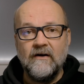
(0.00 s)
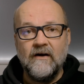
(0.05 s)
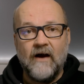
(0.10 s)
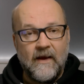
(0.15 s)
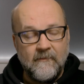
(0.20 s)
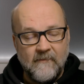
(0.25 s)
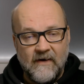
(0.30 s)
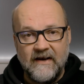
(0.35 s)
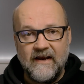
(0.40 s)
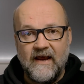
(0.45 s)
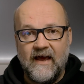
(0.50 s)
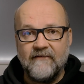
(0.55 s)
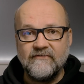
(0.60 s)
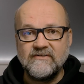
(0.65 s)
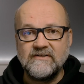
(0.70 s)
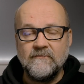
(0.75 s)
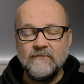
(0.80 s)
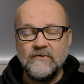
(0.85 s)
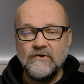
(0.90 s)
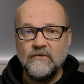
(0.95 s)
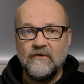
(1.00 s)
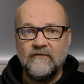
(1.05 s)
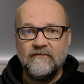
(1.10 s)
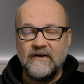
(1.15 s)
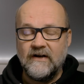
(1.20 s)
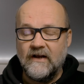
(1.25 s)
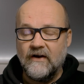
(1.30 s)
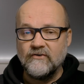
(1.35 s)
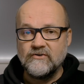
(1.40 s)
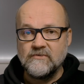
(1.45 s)
I might have some newer
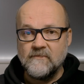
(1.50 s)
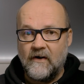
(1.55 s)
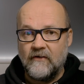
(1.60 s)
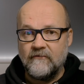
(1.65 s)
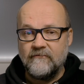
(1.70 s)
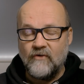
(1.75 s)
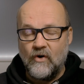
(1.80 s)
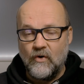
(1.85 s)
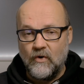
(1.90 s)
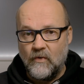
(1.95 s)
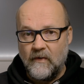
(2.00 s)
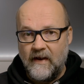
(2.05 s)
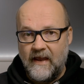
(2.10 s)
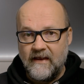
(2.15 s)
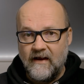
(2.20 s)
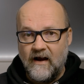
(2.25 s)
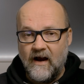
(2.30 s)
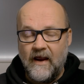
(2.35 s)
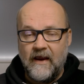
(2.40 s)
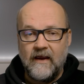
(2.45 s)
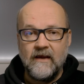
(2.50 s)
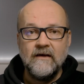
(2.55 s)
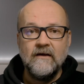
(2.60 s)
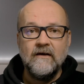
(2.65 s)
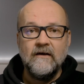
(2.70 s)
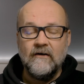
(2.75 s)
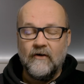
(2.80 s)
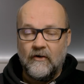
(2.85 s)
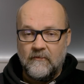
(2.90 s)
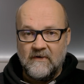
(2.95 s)
videos about Photo AI
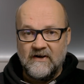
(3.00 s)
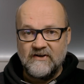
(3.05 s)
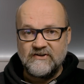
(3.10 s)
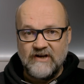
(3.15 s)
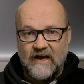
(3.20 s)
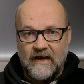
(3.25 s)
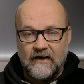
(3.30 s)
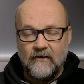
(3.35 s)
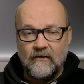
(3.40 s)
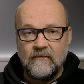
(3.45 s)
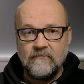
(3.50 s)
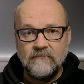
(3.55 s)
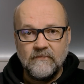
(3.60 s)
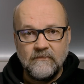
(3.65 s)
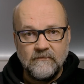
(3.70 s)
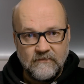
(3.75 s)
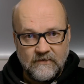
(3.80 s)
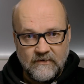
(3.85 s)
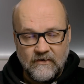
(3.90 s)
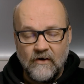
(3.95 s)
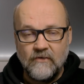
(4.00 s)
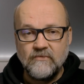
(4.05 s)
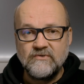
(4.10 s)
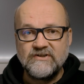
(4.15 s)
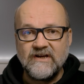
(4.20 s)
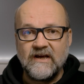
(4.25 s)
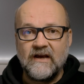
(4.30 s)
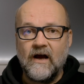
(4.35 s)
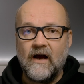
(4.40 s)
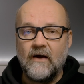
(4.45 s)
on my channel. Go
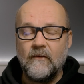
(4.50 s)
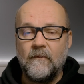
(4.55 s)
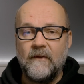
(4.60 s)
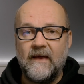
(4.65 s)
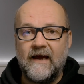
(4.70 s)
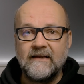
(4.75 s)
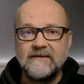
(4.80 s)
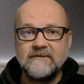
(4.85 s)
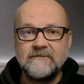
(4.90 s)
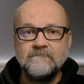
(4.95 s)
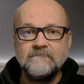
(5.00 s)
check out that.